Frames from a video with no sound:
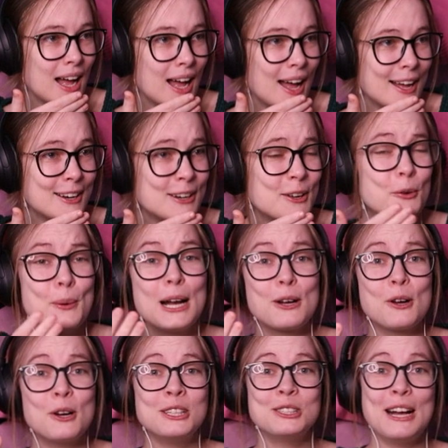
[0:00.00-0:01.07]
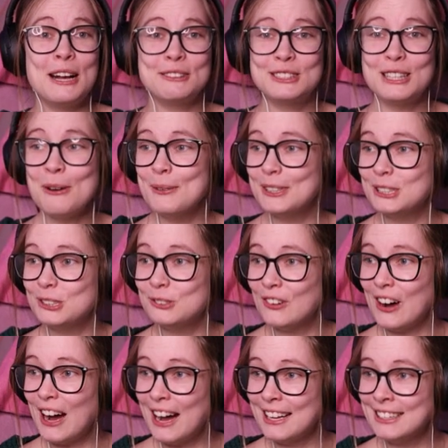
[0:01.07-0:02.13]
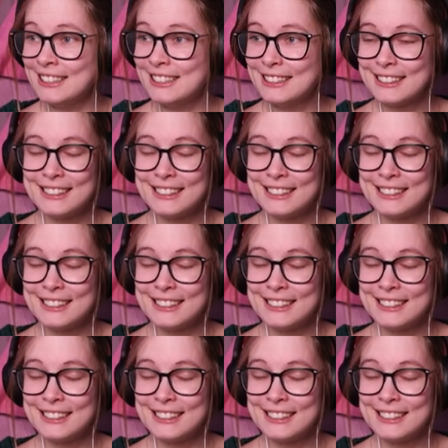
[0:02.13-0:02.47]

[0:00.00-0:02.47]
No, we are going to have so much fun!